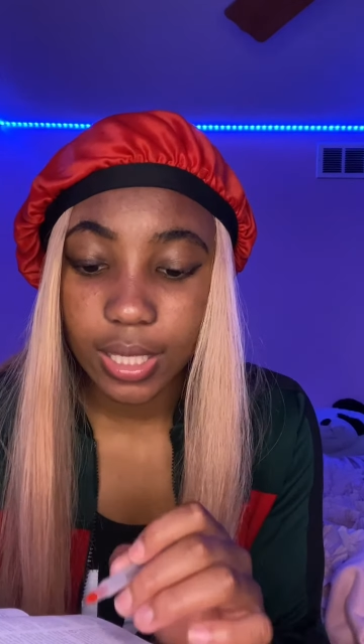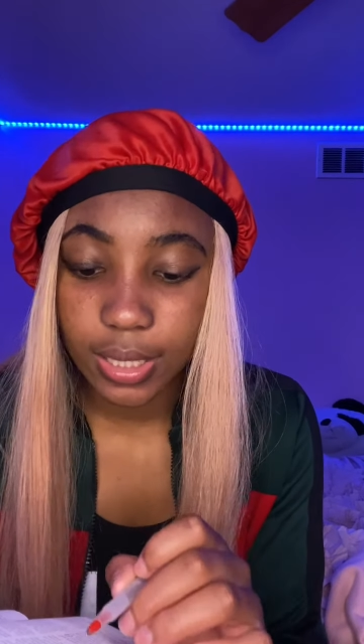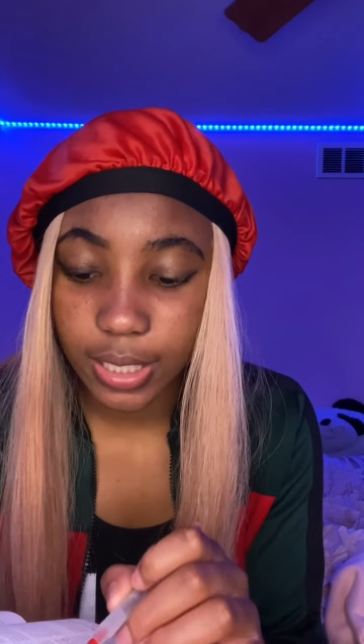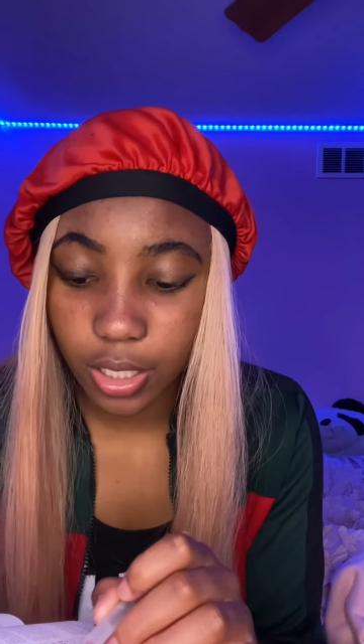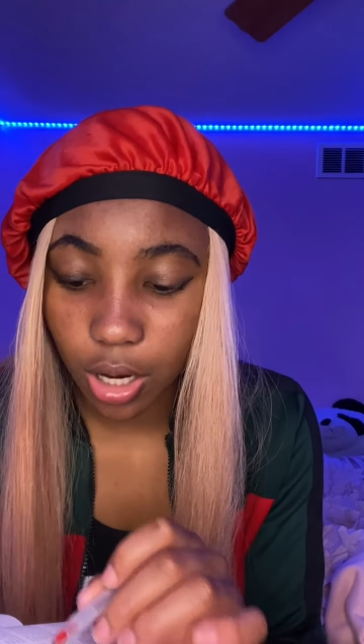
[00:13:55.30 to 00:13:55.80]

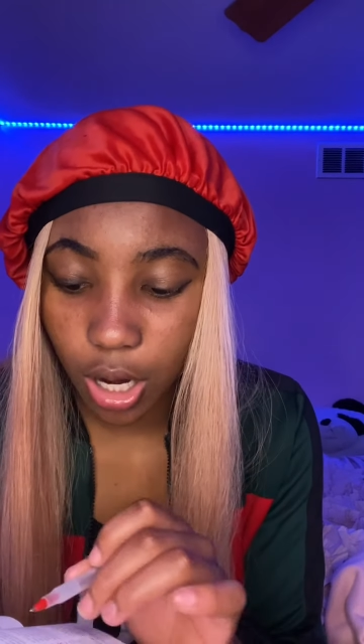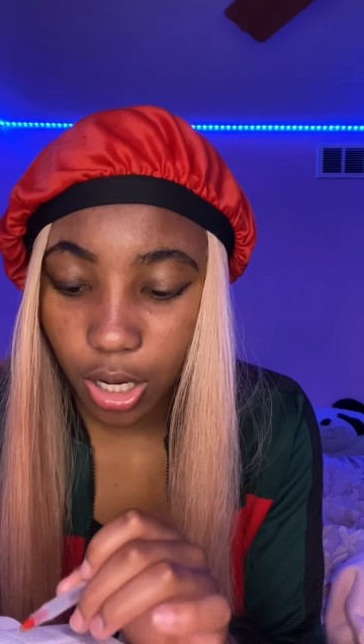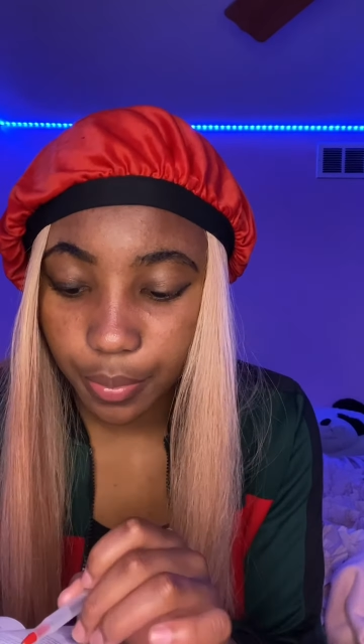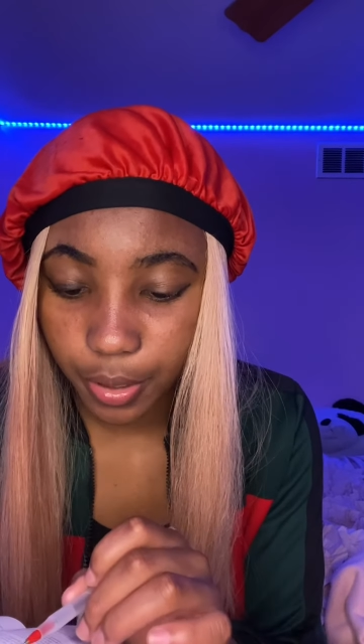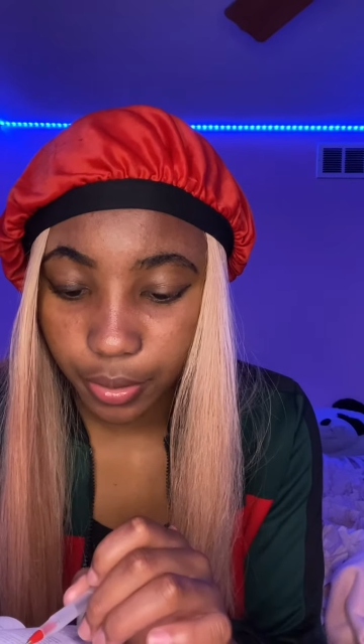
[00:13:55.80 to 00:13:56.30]
Then
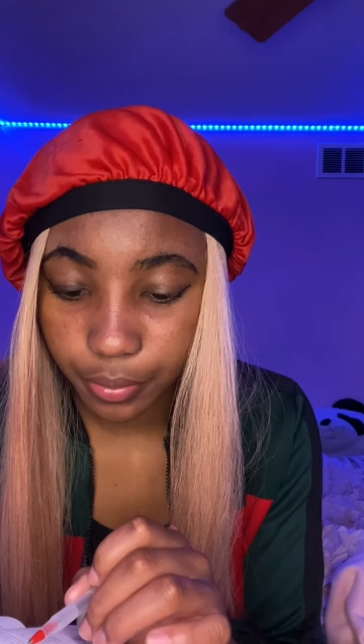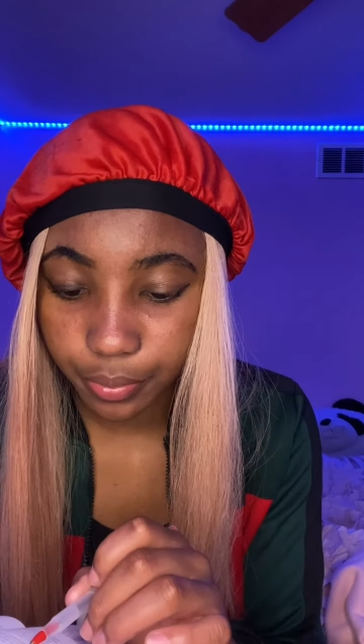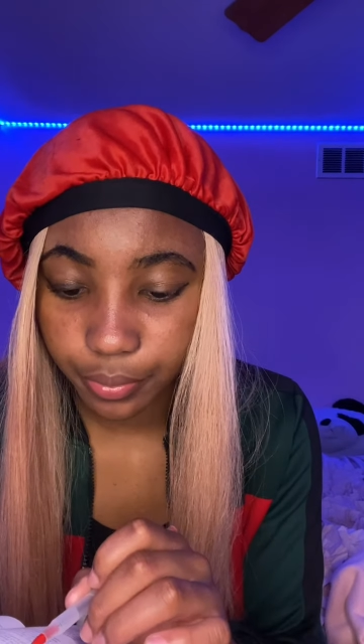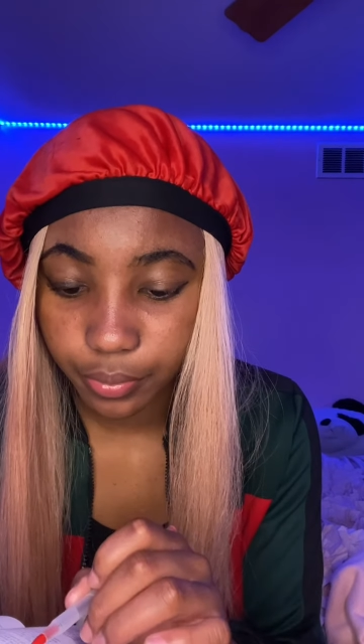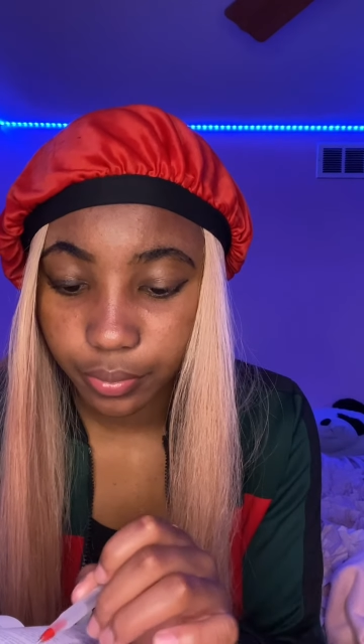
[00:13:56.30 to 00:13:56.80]
Harbonai,
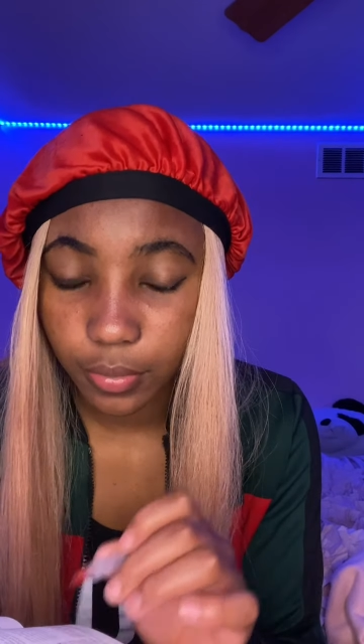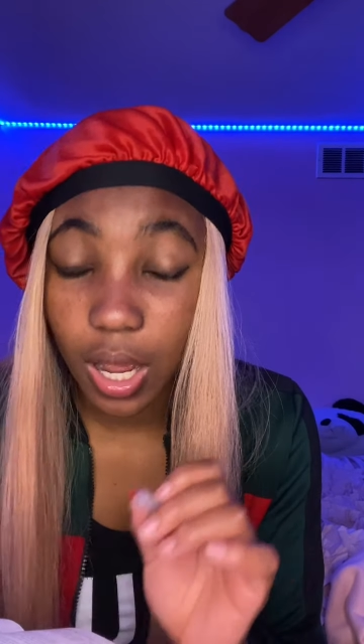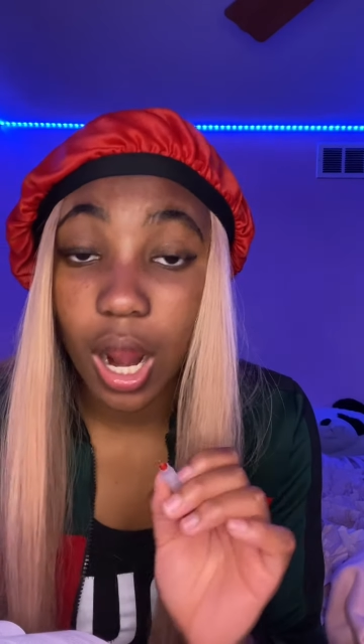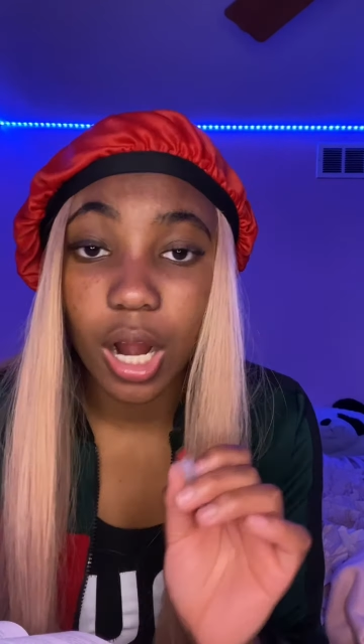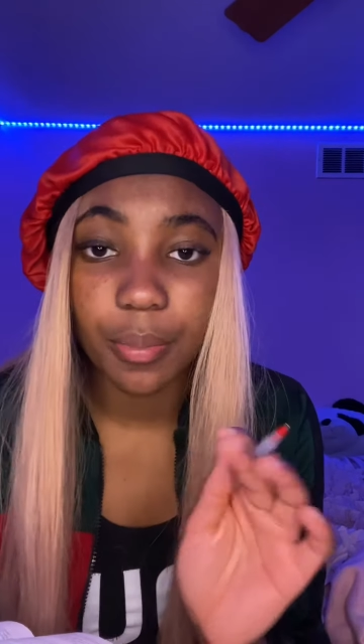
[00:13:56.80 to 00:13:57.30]

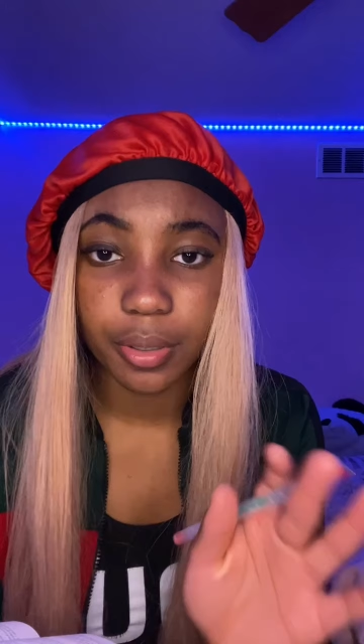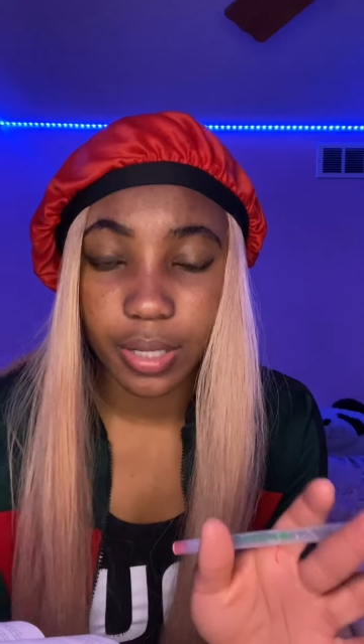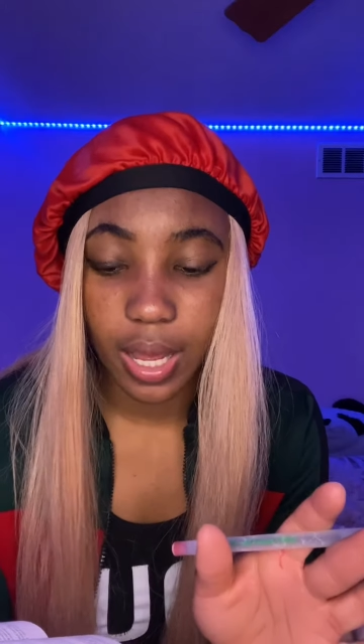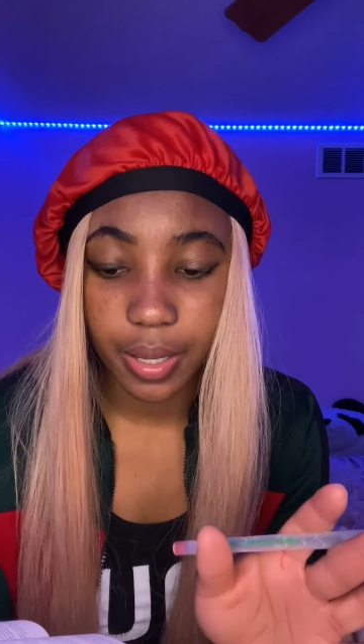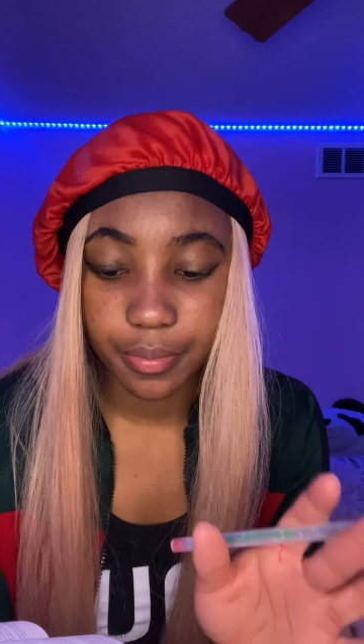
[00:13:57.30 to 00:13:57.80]

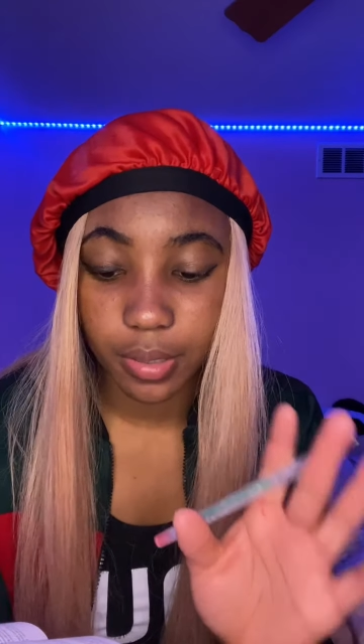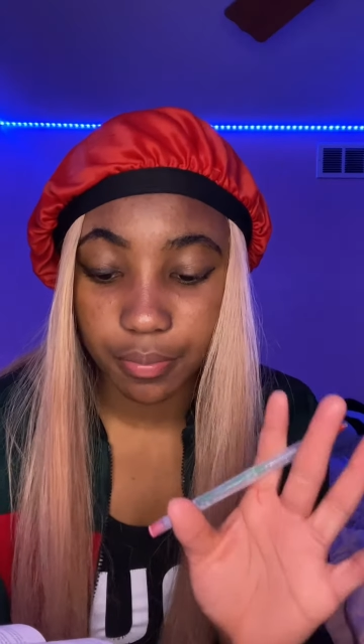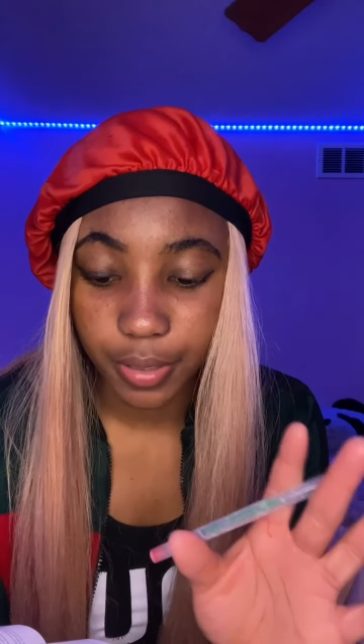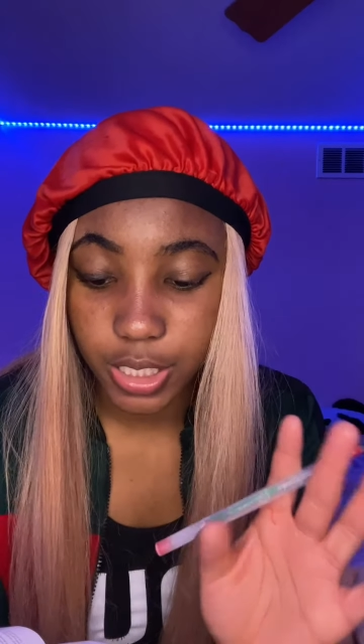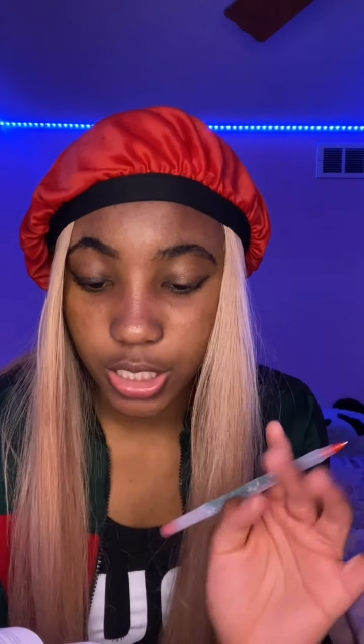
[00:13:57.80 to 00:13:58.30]
I'm
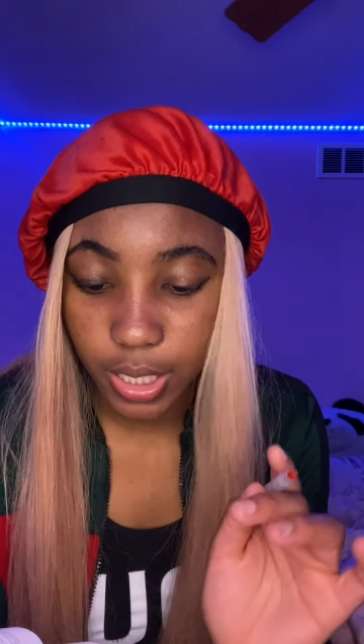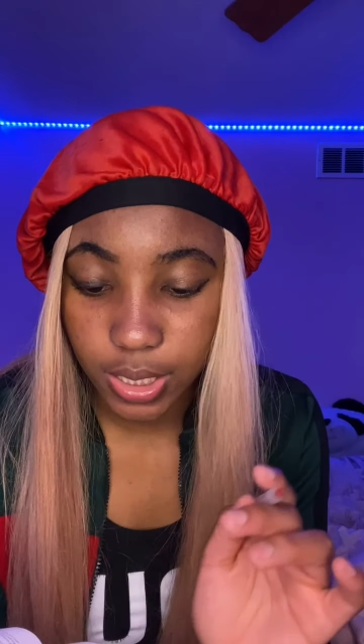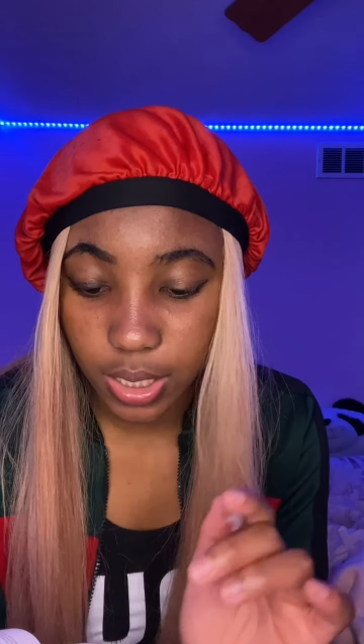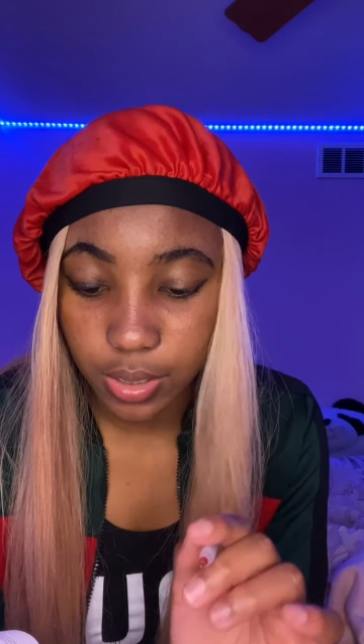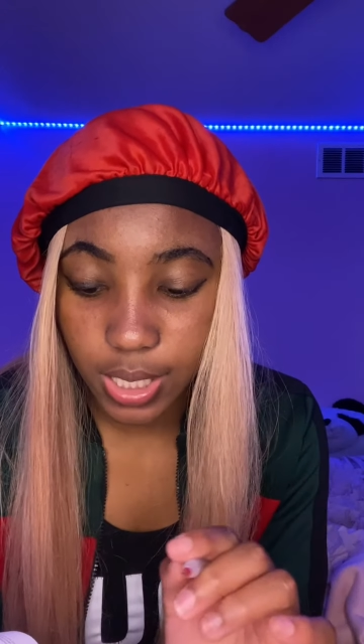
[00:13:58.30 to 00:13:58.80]
pretty sure that's
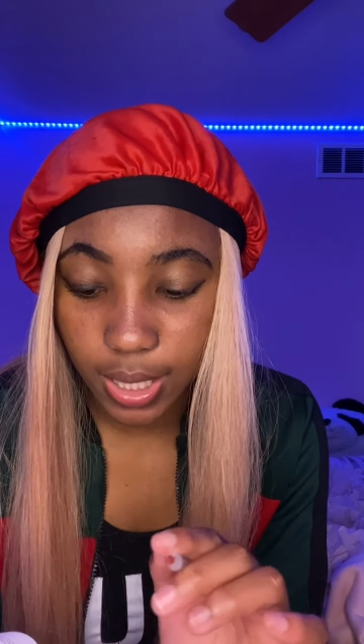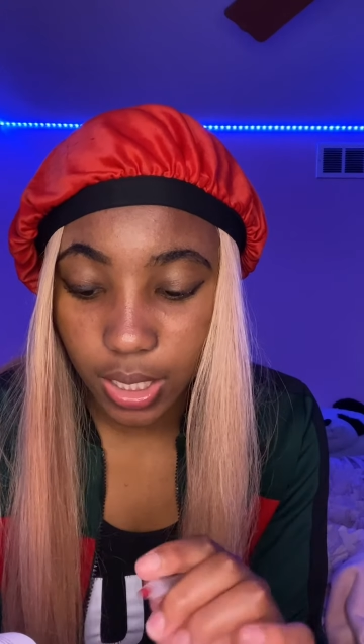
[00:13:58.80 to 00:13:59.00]
how you say it.